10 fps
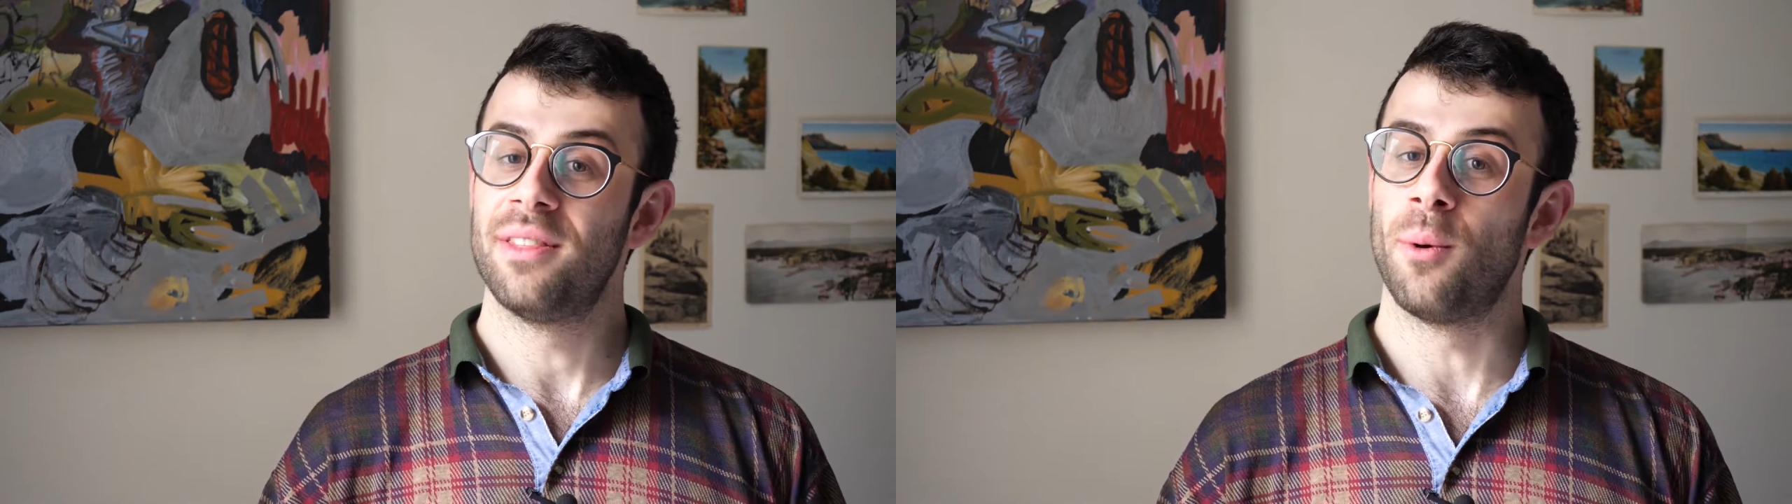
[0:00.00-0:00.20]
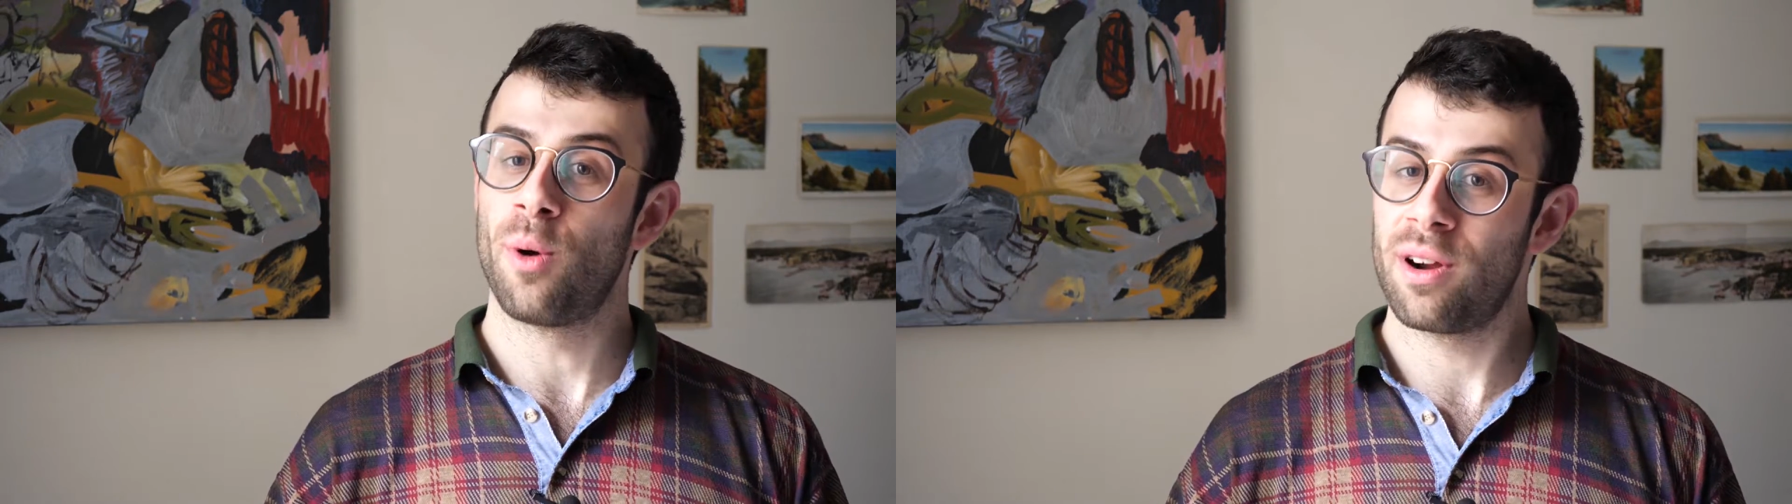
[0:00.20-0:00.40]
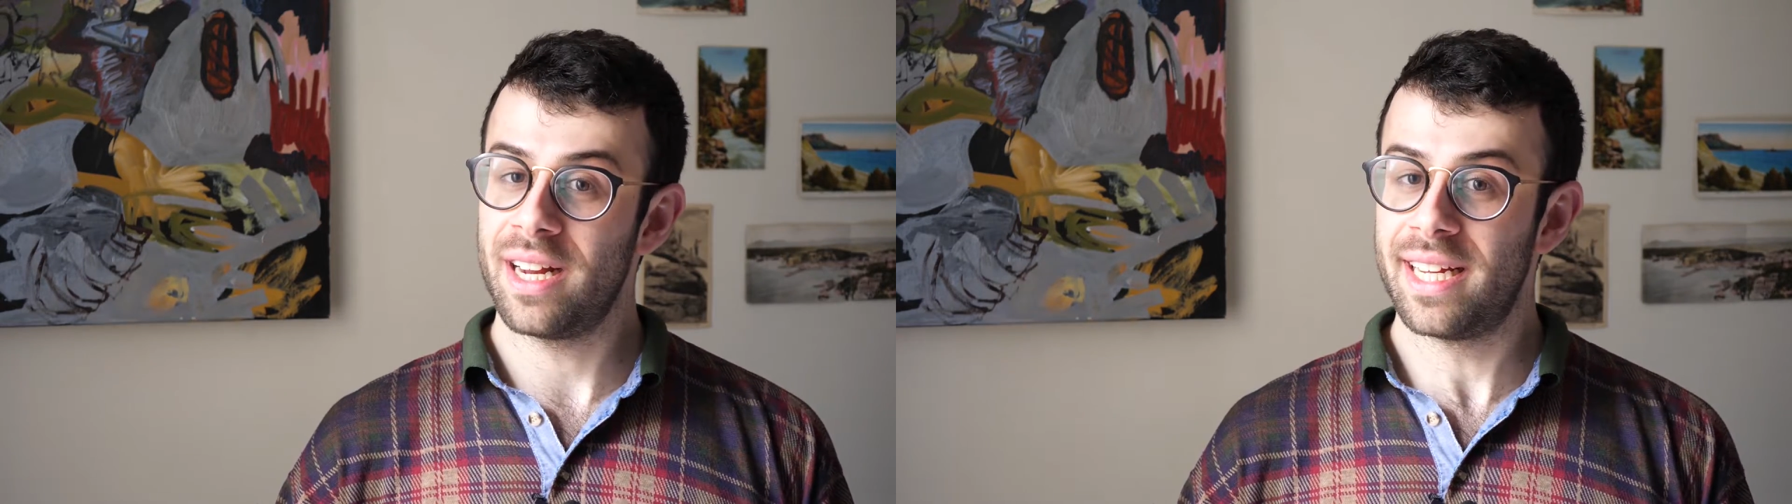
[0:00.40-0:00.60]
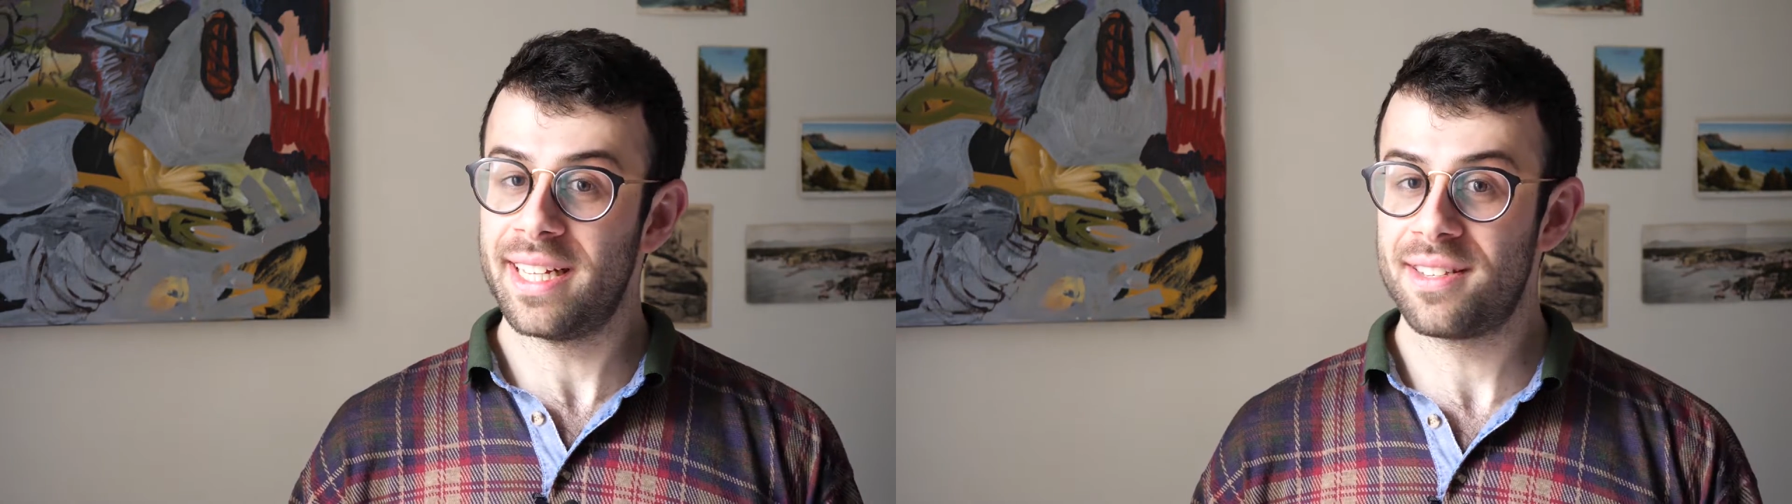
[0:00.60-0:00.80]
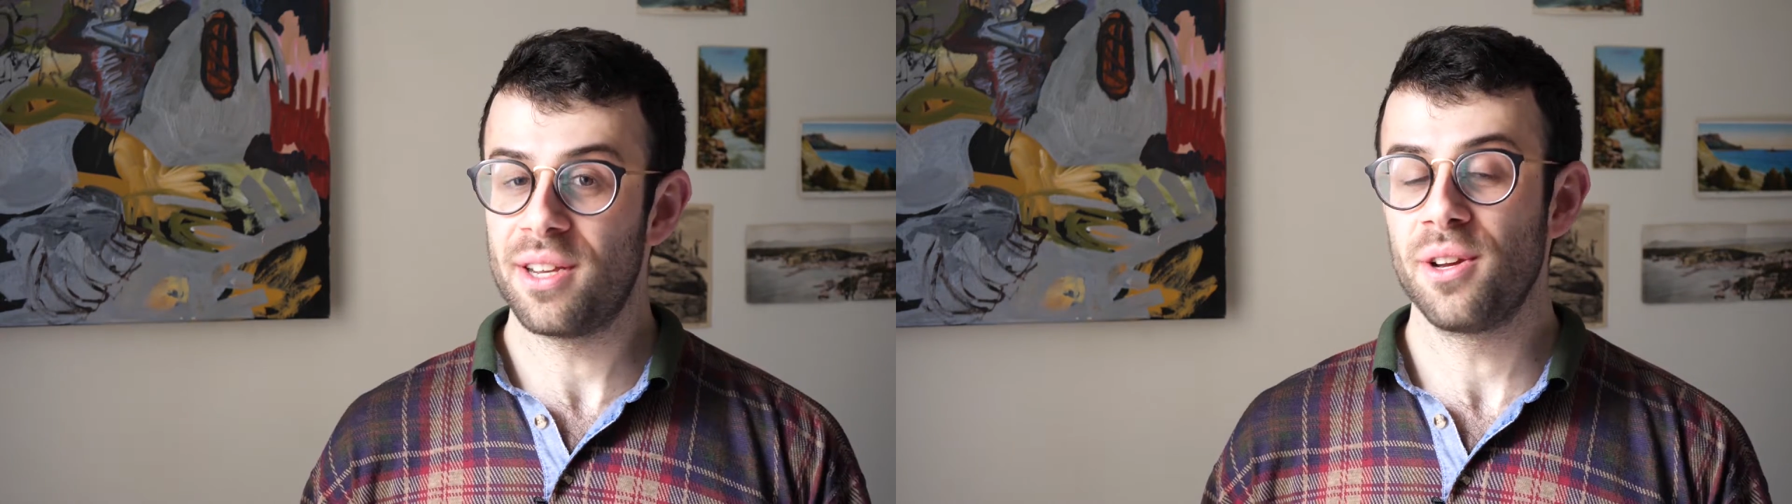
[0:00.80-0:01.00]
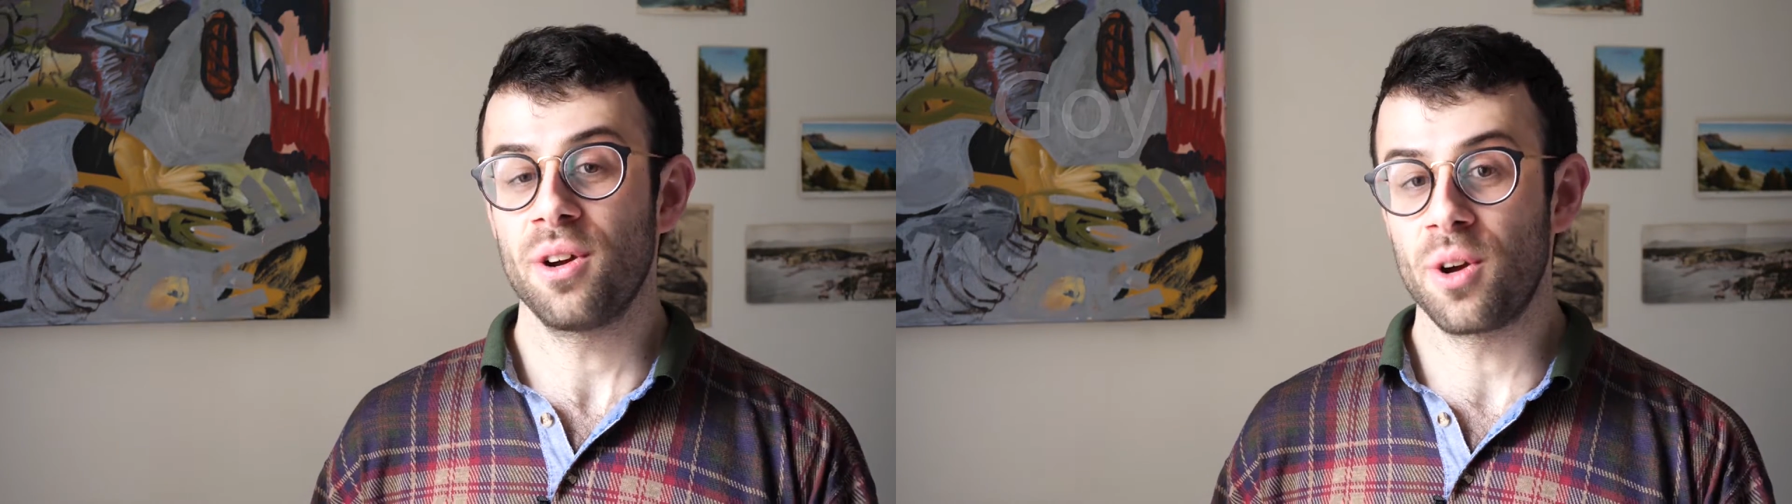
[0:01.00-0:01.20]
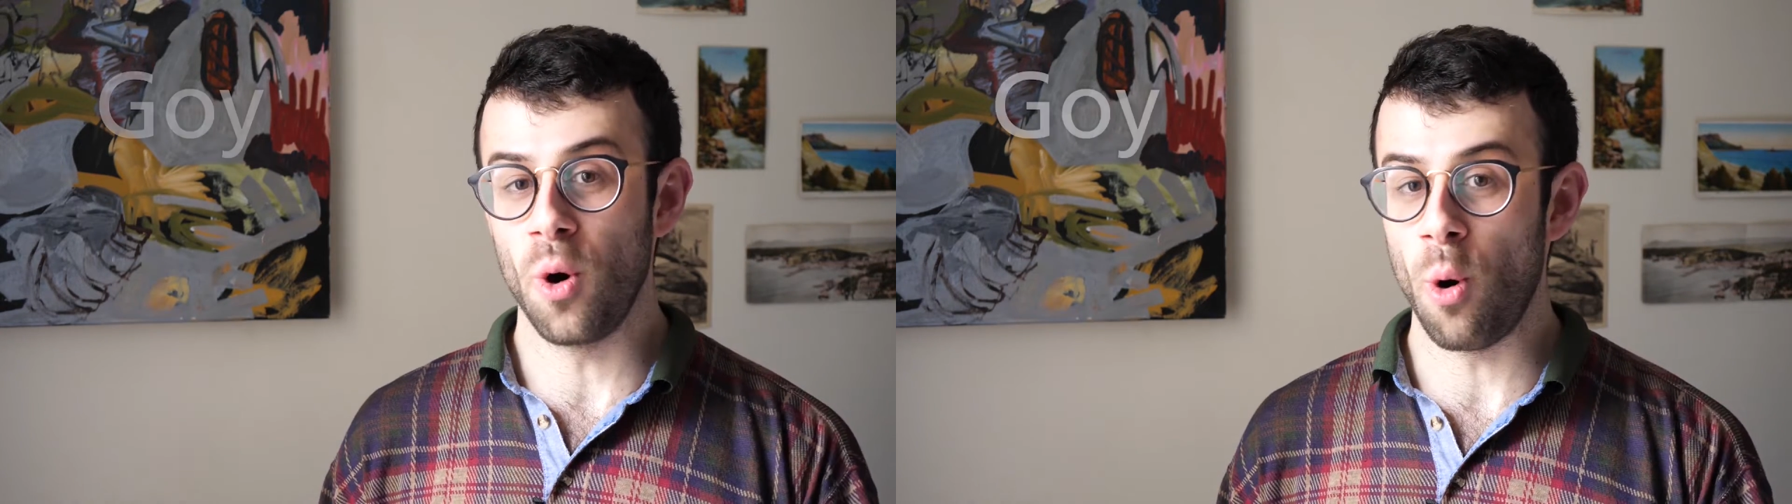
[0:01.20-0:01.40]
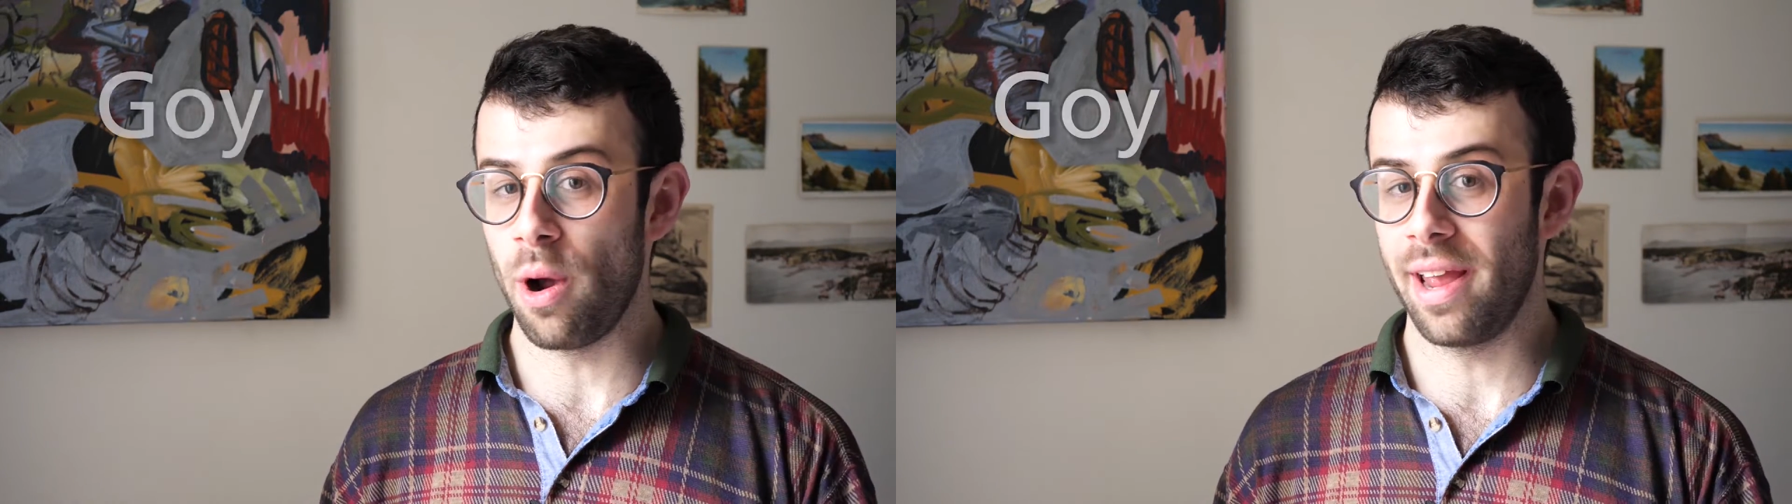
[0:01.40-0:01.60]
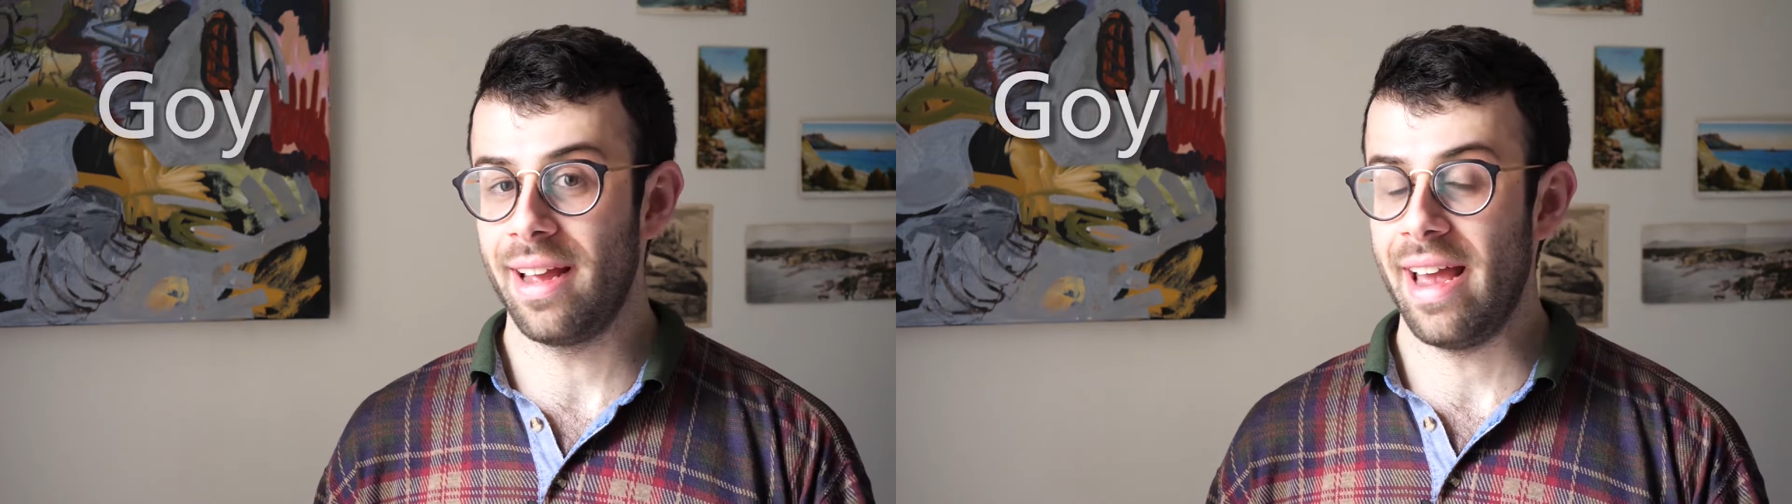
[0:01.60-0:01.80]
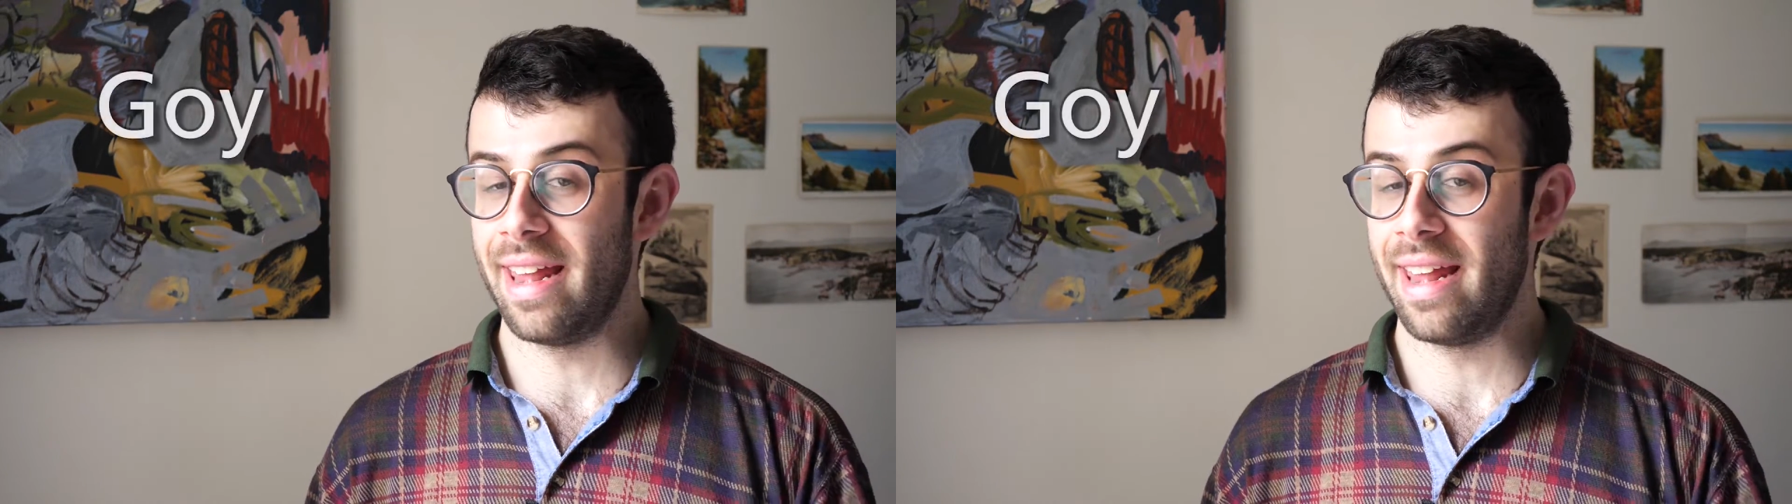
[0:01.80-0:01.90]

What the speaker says: the word is goy,